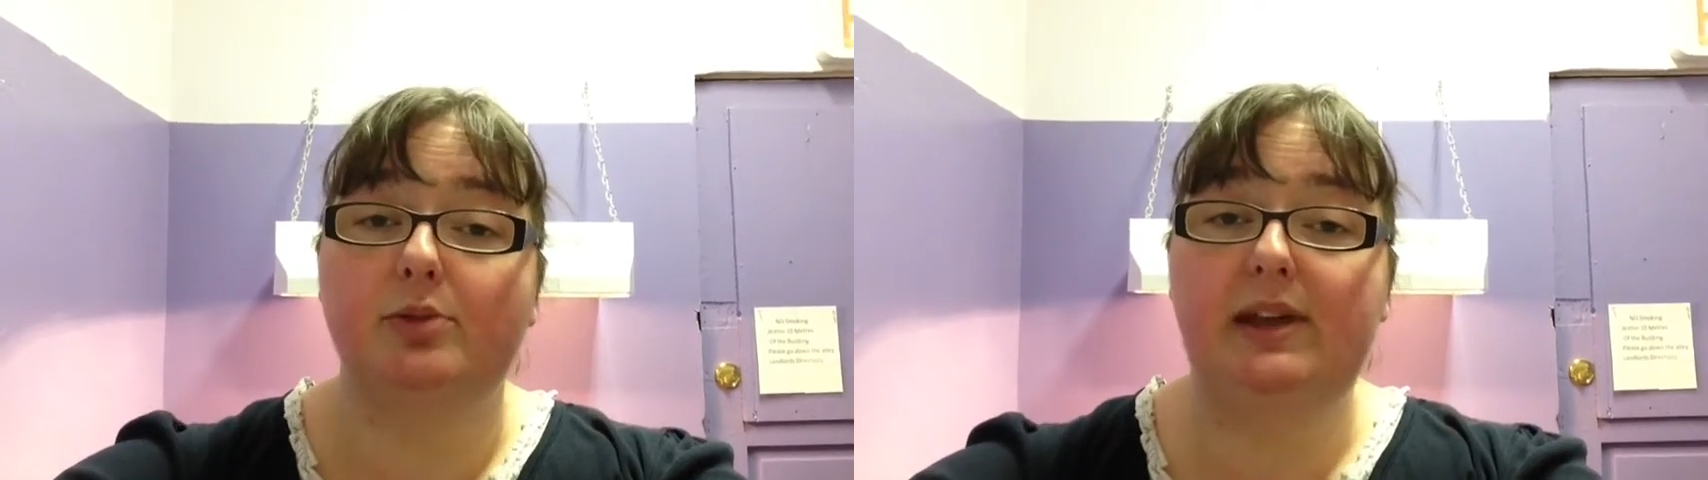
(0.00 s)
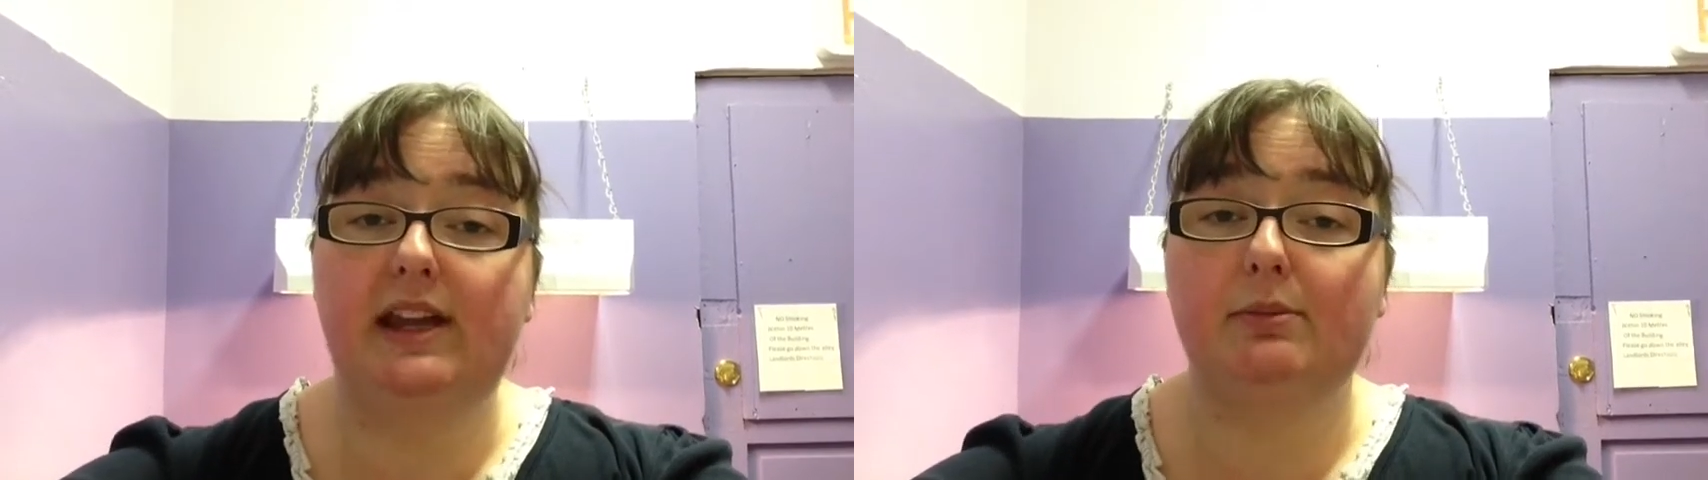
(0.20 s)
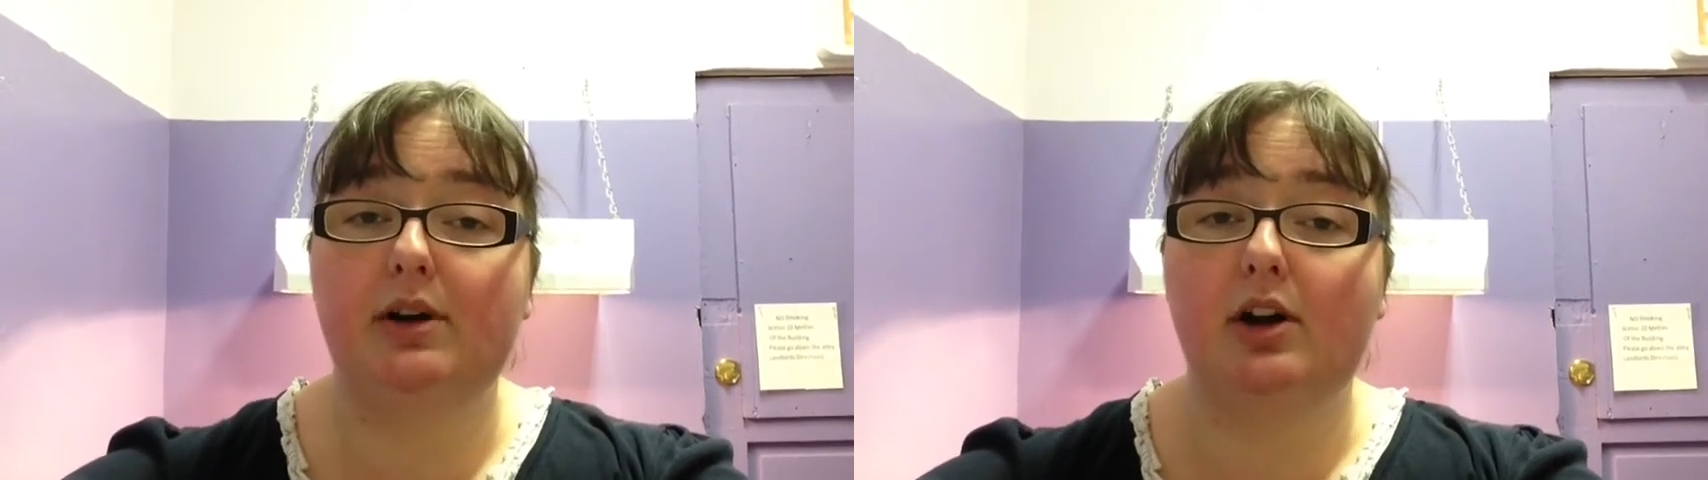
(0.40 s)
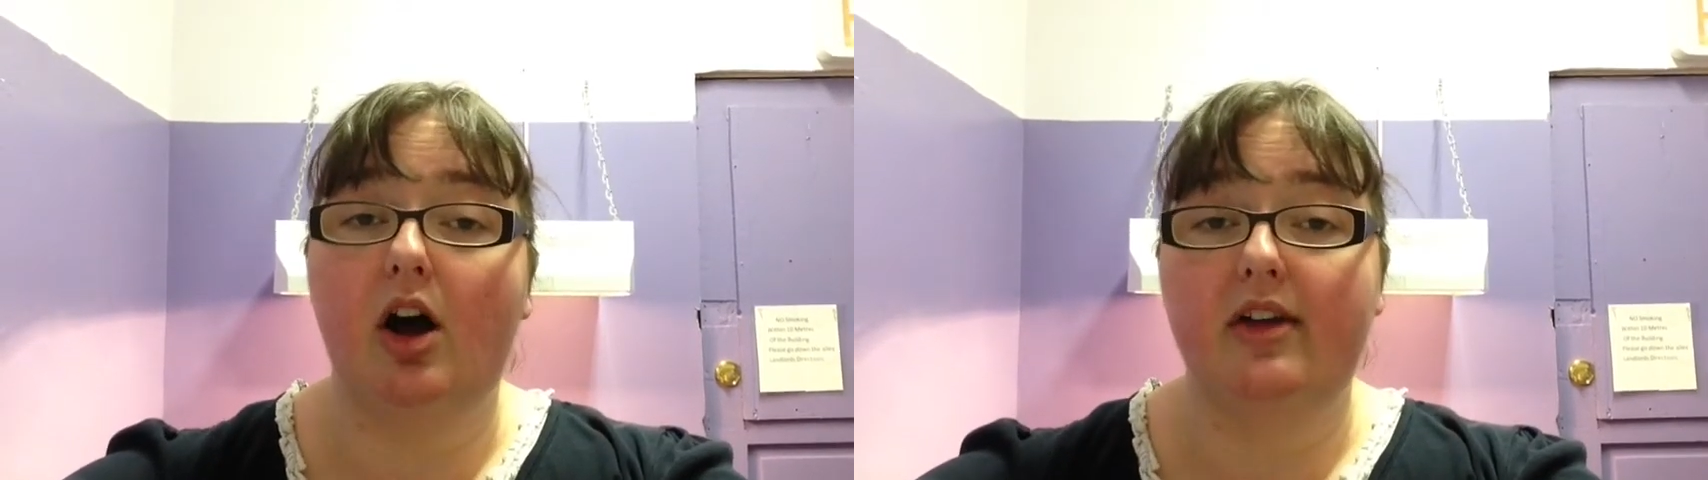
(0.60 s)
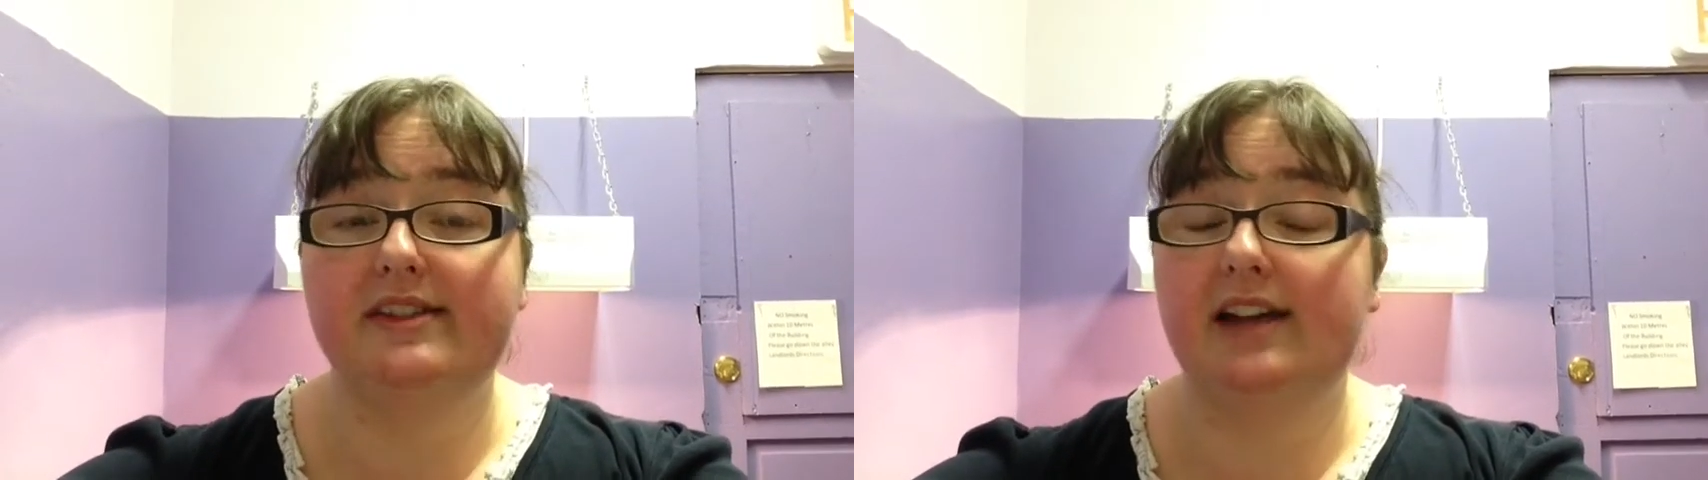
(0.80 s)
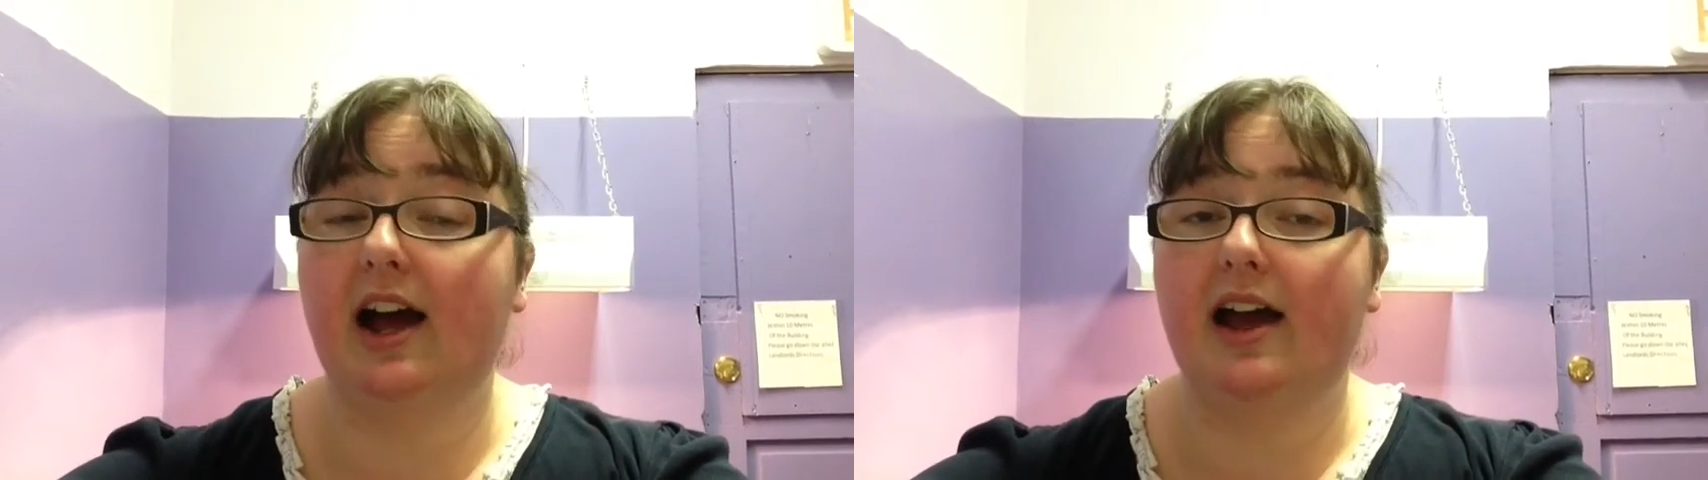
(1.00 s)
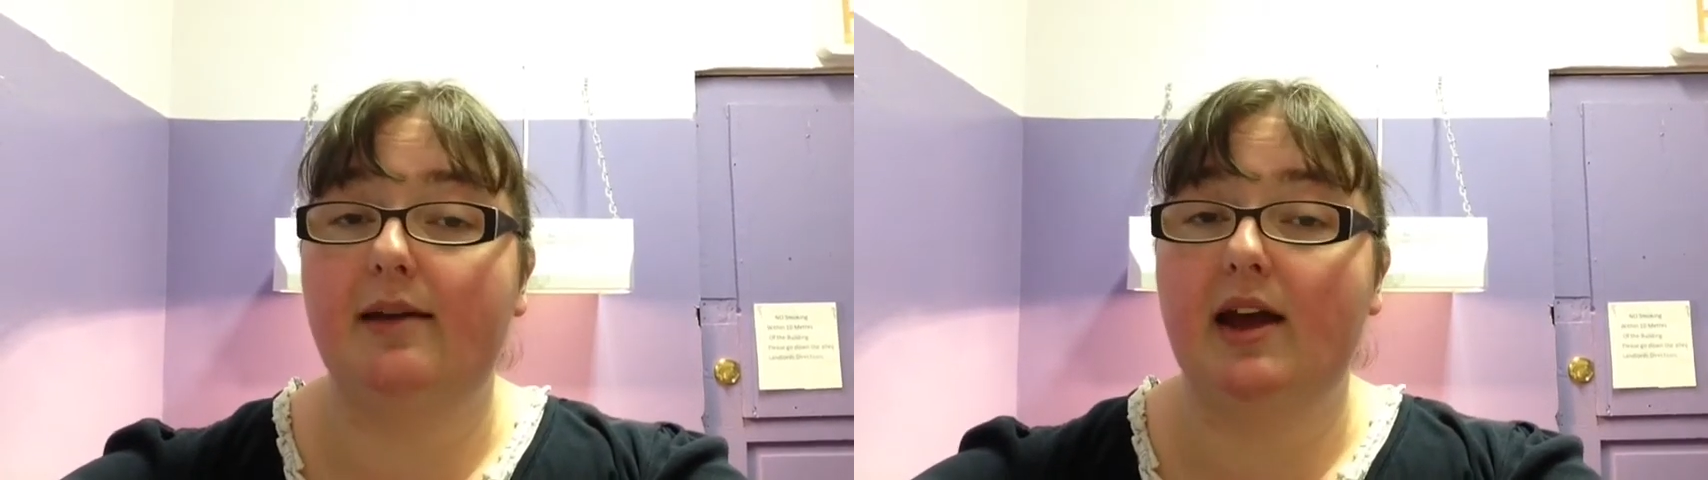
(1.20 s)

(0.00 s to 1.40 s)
peanut butter all the time